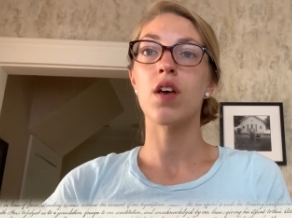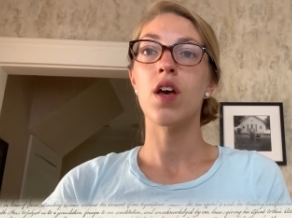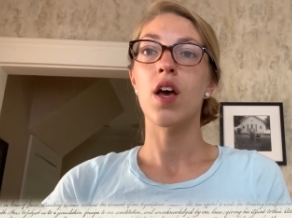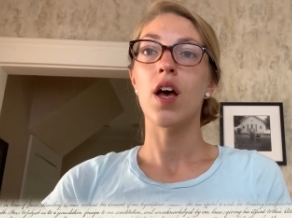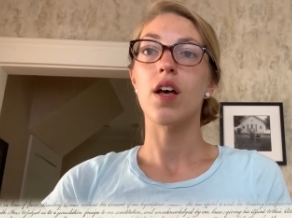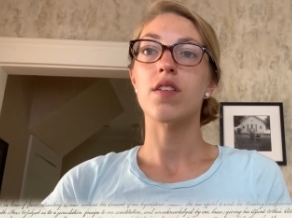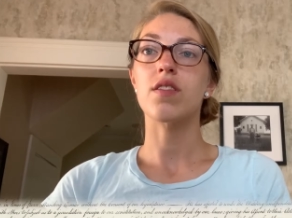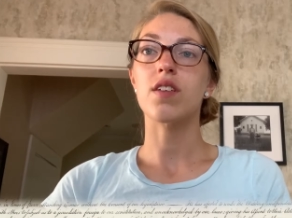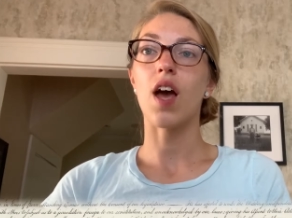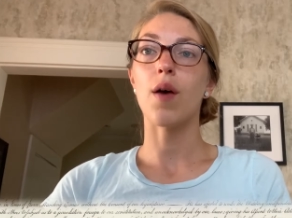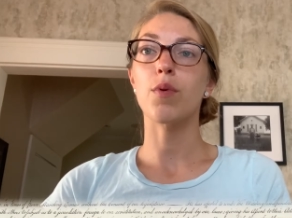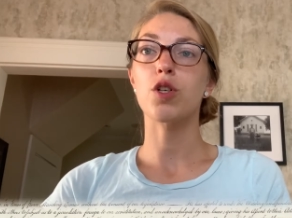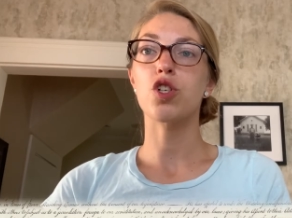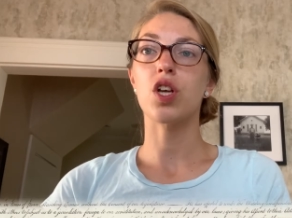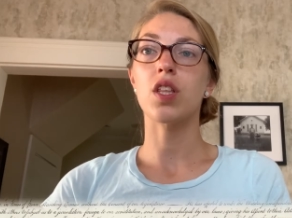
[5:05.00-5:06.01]

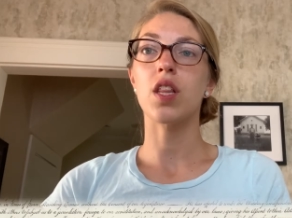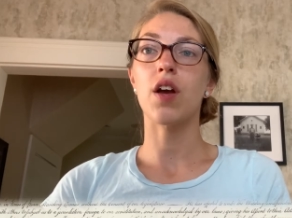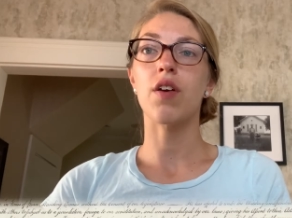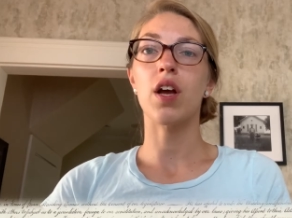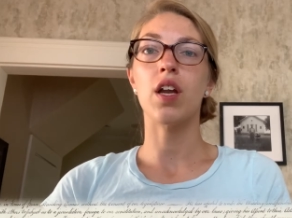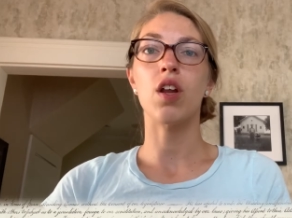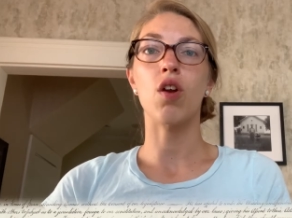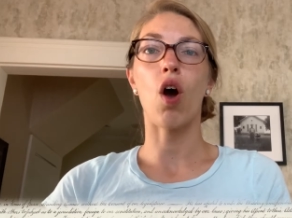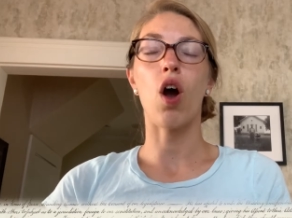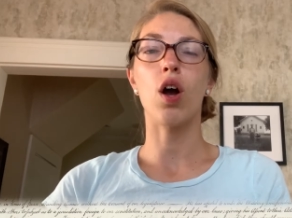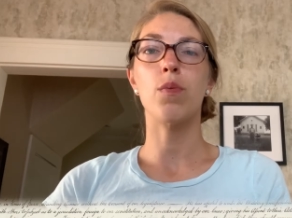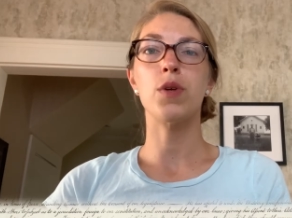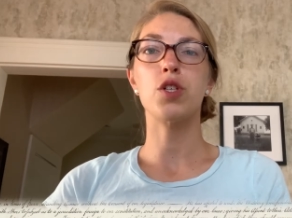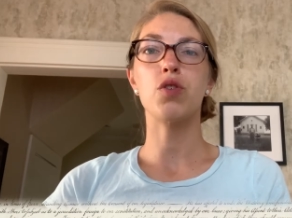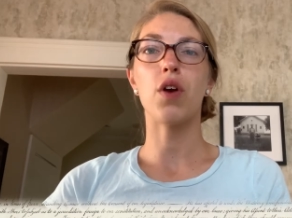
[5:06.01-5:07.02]
establishing therein an
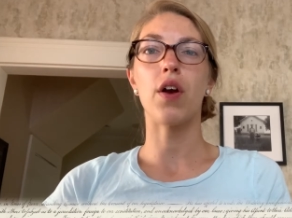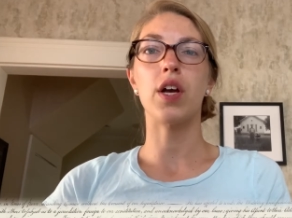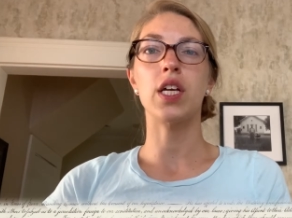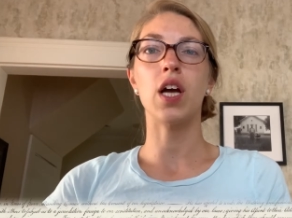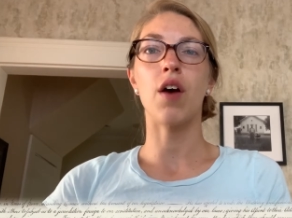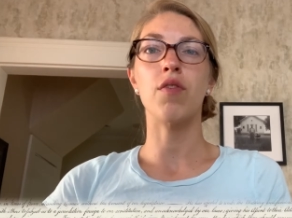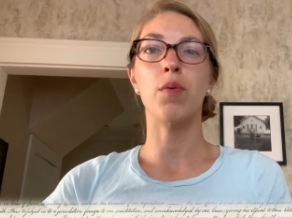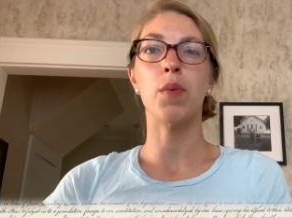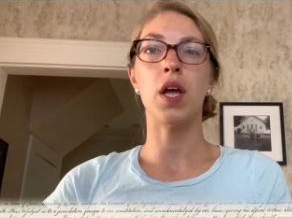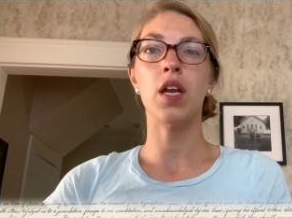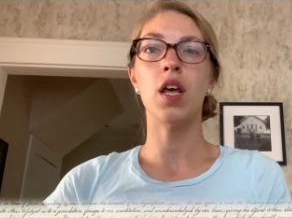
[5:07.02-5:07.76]
arbitrary government,